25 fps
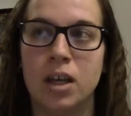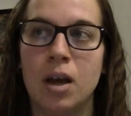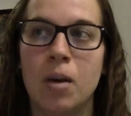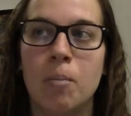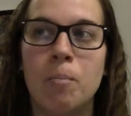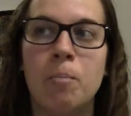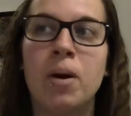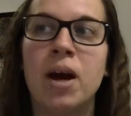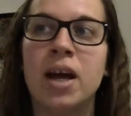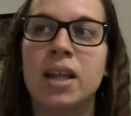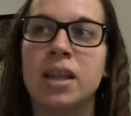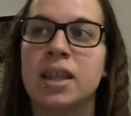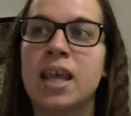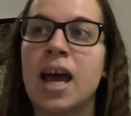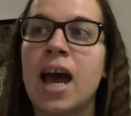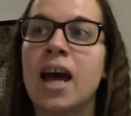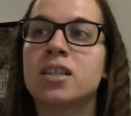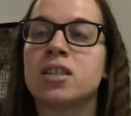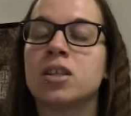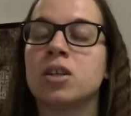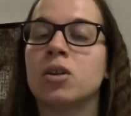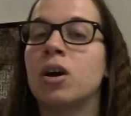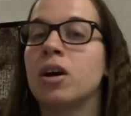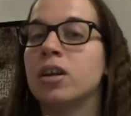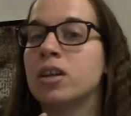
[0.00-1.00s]
But that's
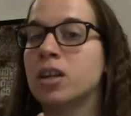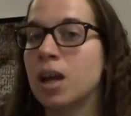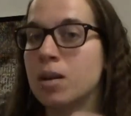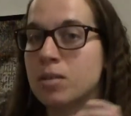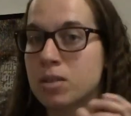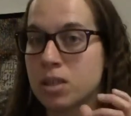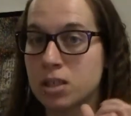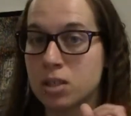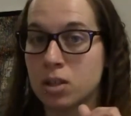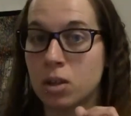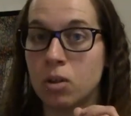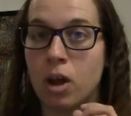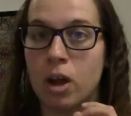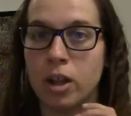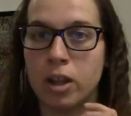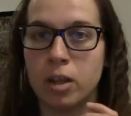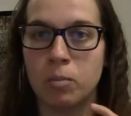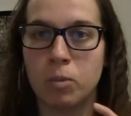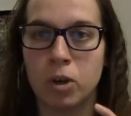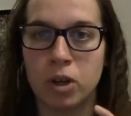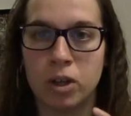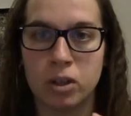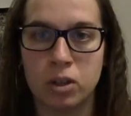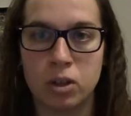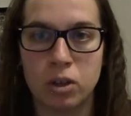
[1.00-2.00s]
a lot of times because a lot of them
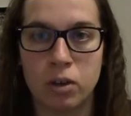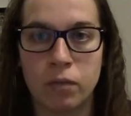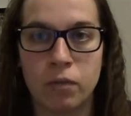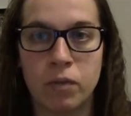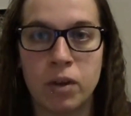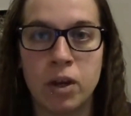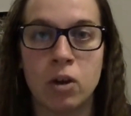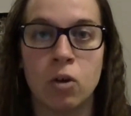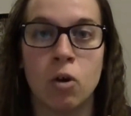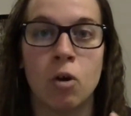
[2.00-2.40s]
are in their fear.